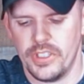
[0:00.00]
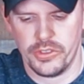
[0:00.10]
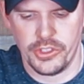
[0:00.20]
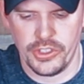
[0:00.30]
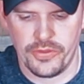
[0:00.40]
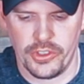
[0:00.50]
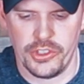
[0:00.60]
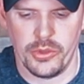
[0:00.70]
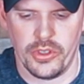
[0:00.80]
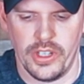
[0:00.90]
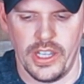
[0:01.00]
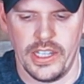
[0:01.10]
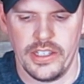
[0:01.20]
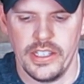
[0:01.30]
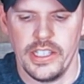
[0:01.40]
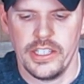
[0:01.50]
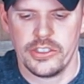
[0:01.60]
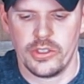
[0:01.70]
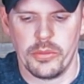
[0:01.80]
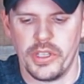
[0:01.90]
good for you or not.
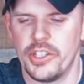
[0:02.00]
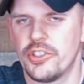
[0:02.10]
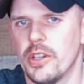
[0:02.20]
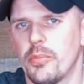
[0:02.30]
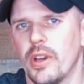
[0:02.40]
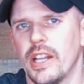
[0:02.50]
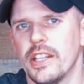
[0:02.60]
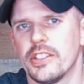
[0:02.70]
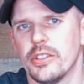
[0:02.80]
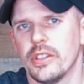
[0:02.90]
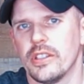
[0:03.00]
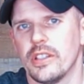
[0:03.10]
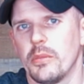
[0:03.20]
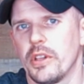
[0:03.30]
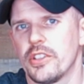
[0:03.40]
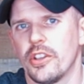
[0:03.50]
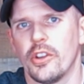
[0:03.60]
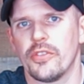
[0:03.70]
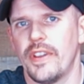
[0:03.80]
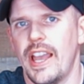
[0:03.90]
So I'm going to jump right into it. I'm going to
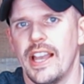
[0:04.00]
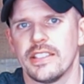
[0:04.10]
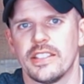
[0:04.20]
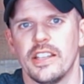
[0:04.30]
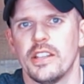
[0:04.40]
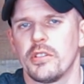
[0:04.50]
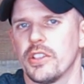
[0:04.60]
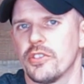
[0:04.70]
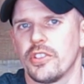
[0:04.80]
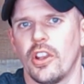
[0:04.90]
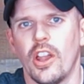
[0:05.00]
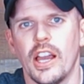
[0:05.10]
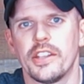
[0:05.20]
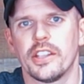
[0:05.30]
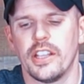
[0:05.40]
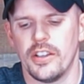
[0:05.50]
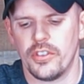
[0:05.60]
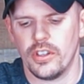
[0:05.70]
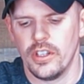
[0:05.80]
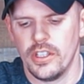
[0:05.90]
talk fast because there's a lot to
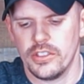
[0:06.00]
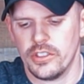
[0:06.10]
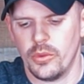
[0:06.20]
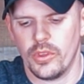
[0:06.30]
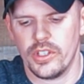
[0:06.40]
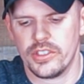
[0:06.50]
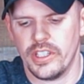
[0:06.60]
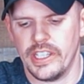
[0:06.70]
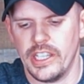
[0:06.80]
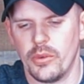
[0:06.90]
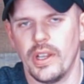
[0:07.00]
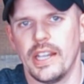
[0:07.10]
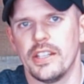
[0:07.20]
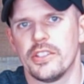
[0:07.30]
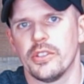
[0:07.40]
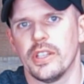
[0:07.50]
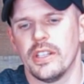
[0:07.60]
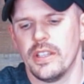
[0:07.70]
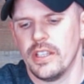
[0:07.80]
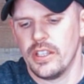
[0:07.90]
cover. So we're just going to get right into it.
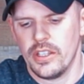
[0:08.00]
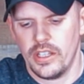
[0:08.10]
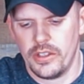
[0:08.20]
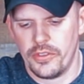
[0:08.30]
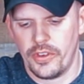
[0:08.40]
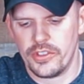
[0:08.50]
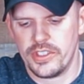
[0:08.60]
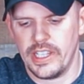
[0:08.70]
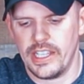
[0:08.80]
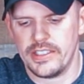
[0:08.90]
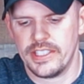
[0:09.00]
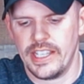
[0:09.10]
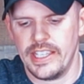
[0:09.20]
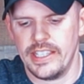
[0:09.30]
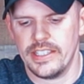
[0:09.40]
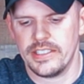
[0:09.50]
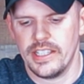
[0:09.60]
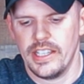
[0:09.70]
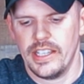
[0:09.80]
The first thing I'd say is